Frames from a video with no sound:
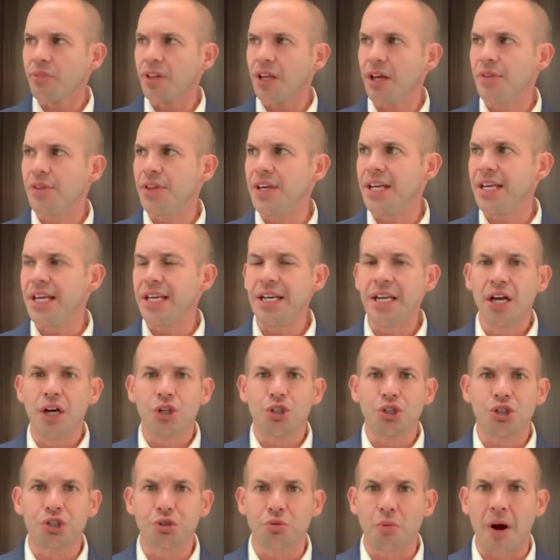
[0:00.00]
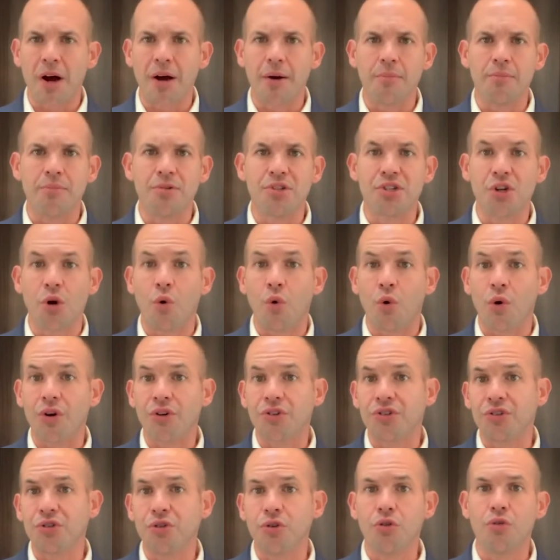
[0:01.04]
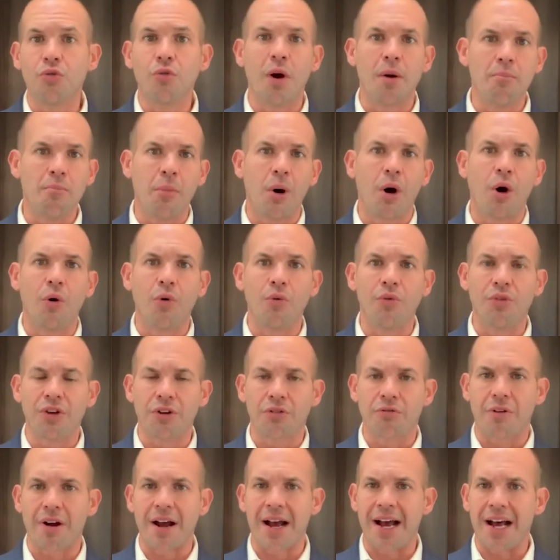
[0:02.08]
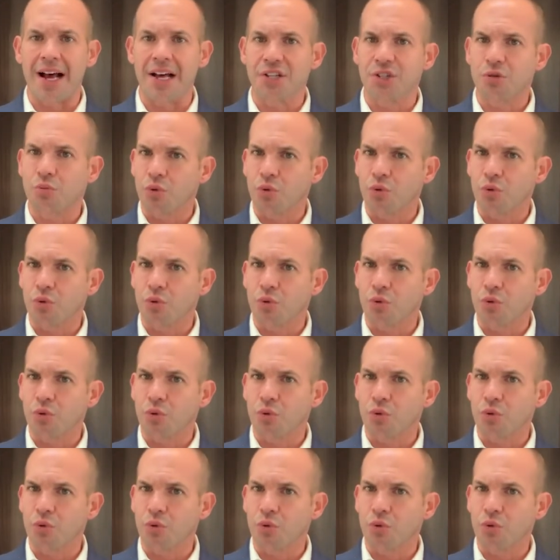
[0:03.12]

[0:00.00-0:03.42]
the shrubs or to mow the grass.